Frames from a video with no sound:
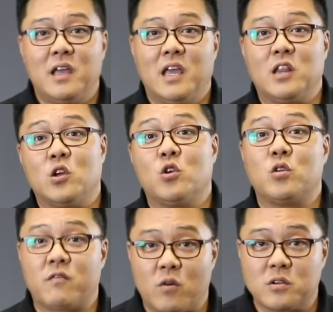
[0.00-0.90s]
in the
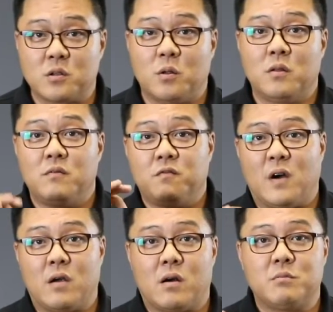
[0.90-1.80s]
universal
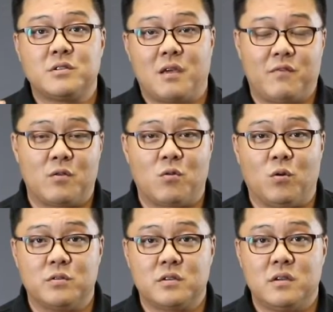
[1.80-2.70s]
firearm safety
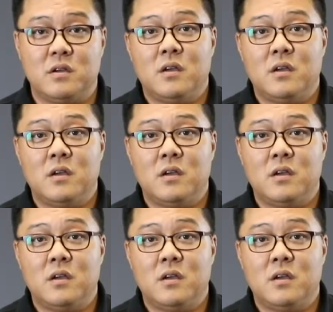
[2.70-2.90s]
rules.